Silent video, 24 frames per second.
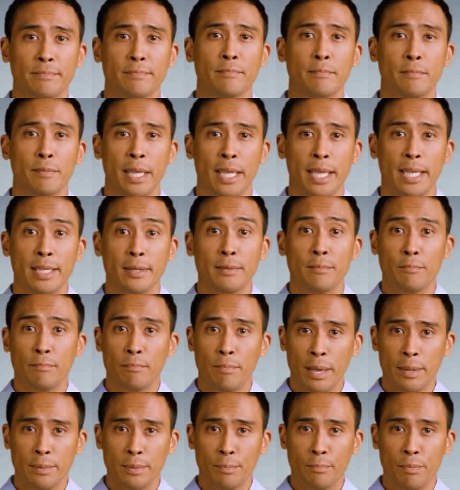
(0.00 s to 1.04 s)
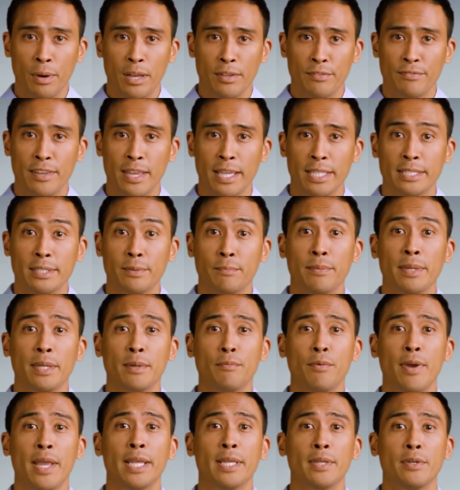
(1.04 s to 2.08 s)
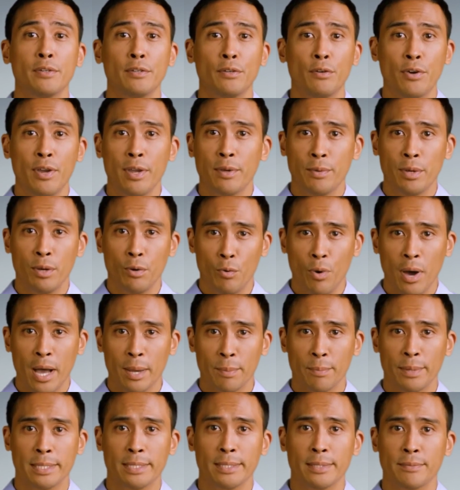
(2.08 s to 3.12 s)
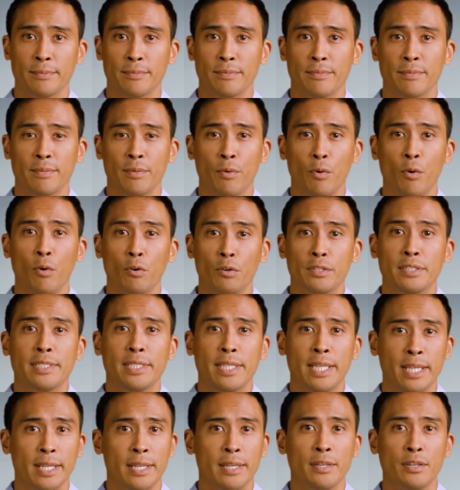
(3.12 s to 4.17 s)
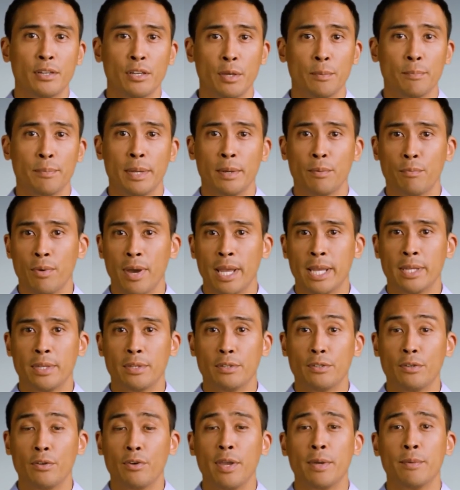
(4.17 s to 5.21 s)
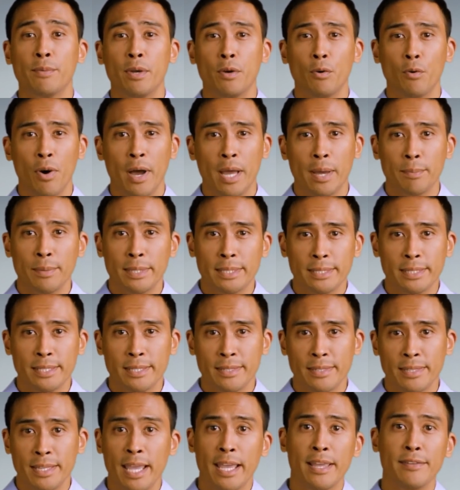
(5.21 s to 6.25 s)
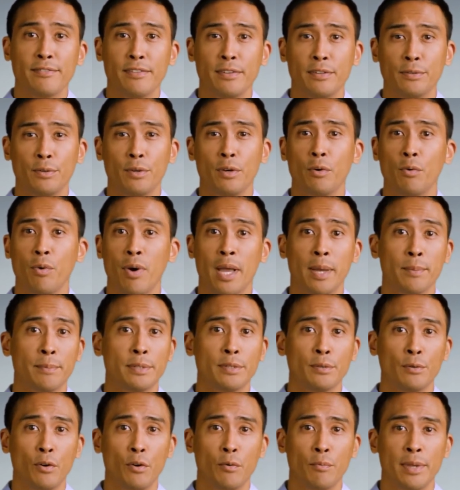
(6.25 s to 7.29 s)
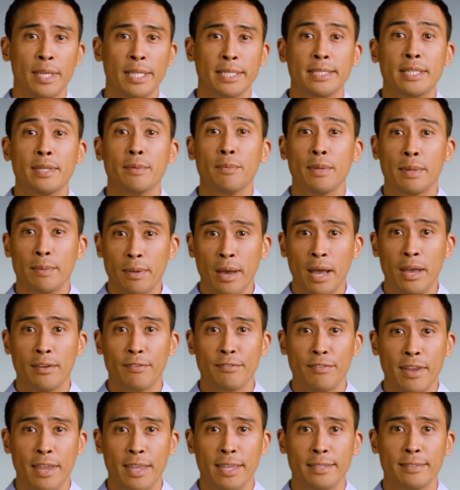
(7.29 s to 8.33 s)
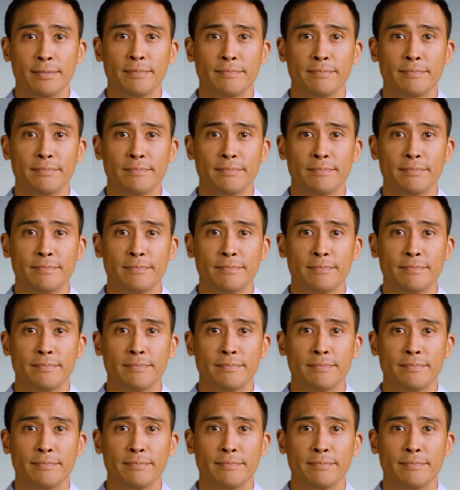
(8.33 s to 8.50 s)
B. may be modified to meet regulatory requirements, or C. could meet regulatory requirements if those requirements were reasonably modified.